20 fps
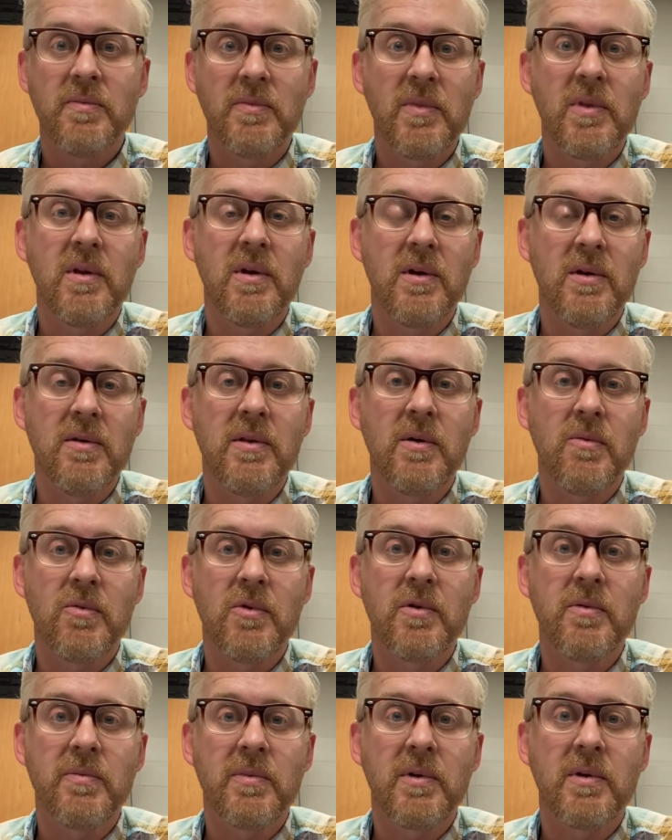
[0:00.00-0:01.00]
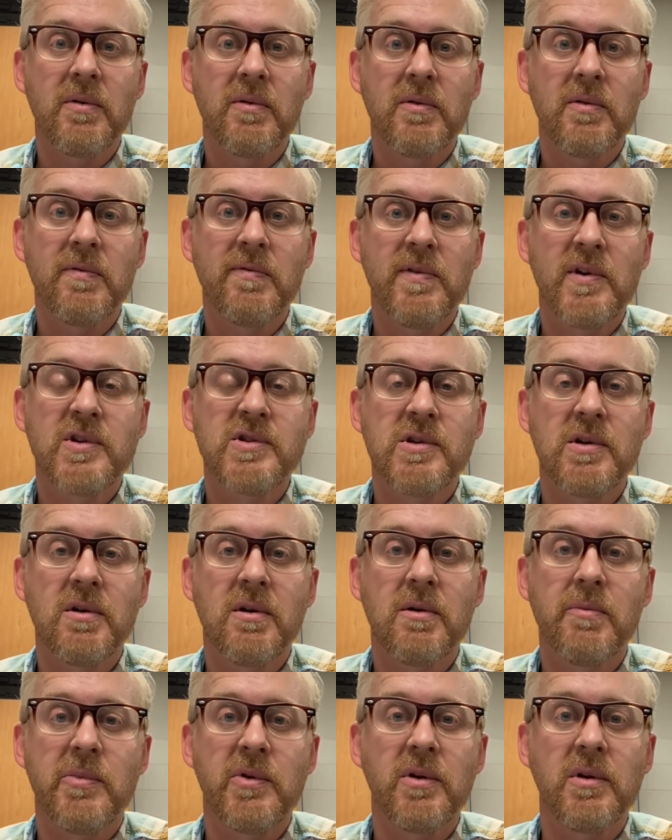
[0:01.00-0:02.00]
that we're fixing in our
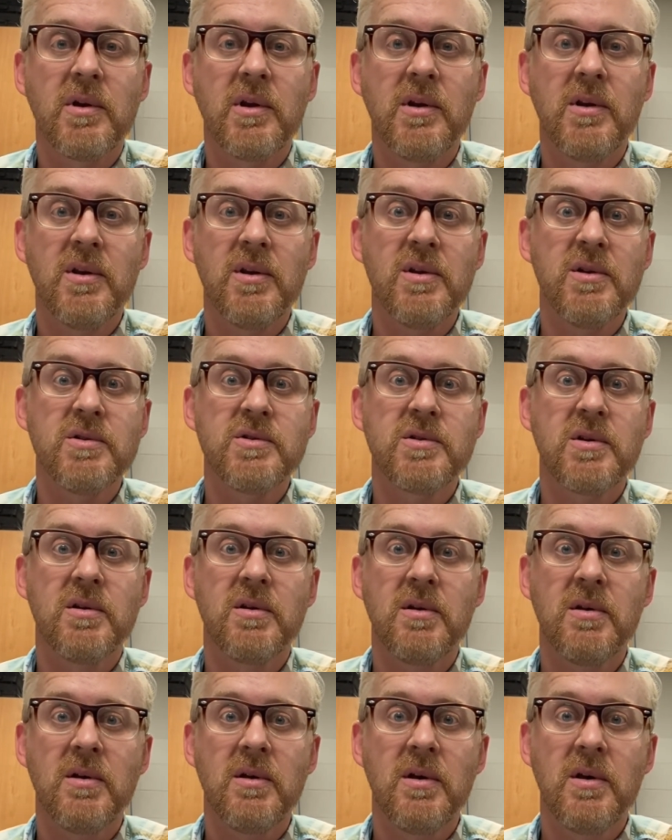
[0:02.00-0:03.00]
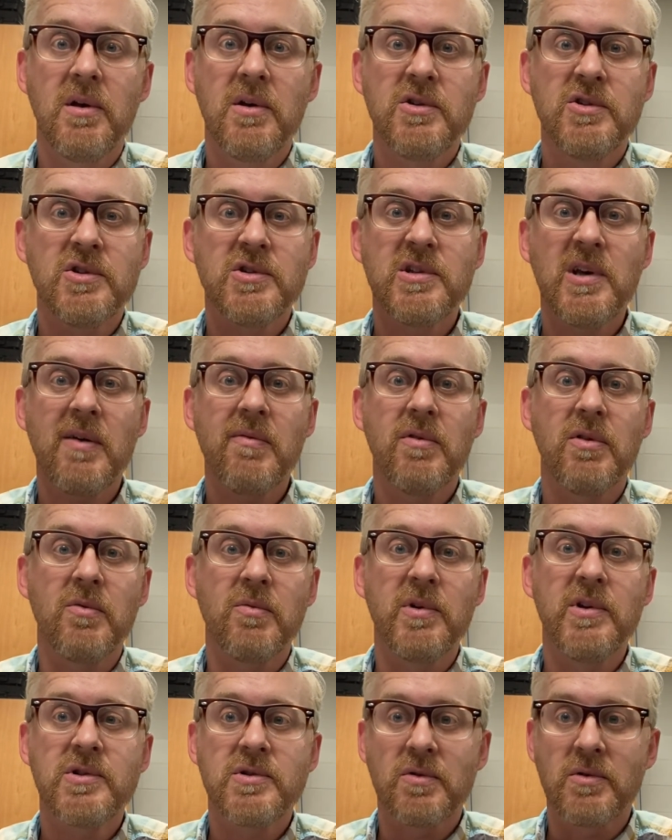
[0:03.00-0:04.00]
building, is just having the
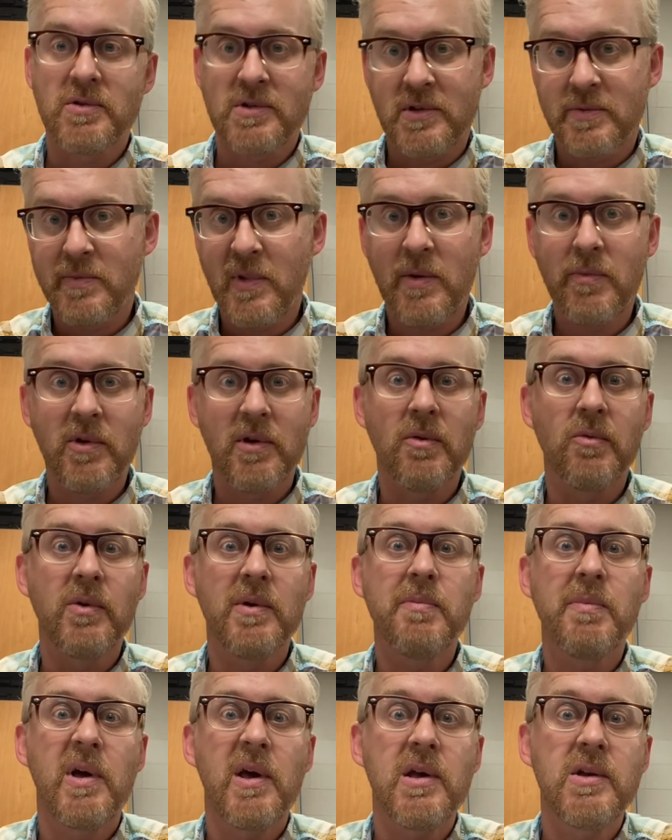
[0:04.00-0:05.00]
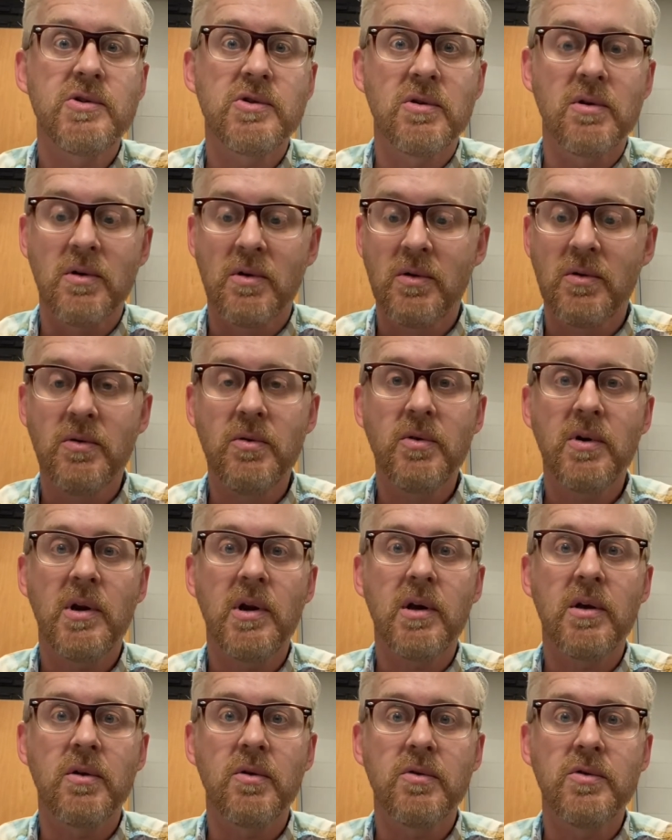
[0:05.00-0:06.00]
resources, maybe in a one-pager. Who can I
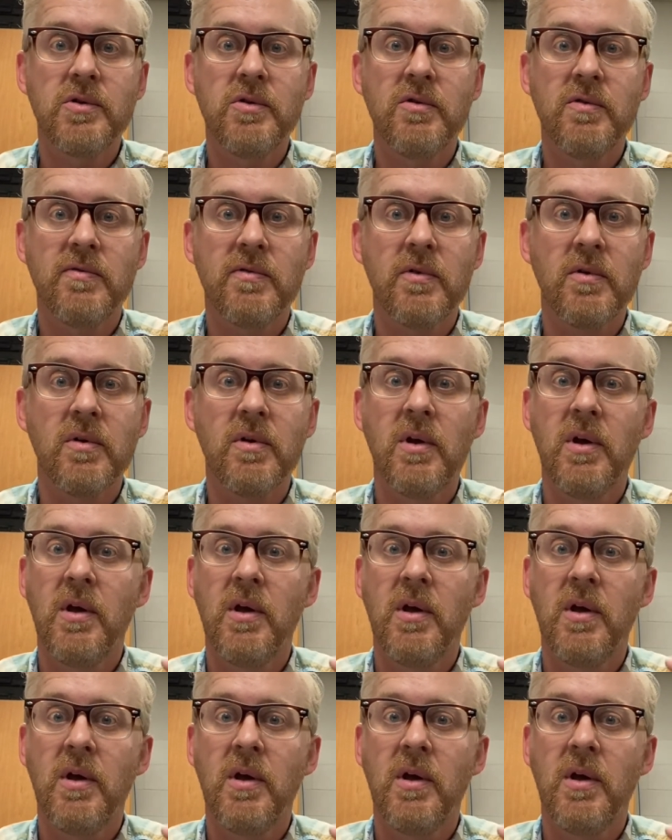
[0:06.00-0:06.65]
go to for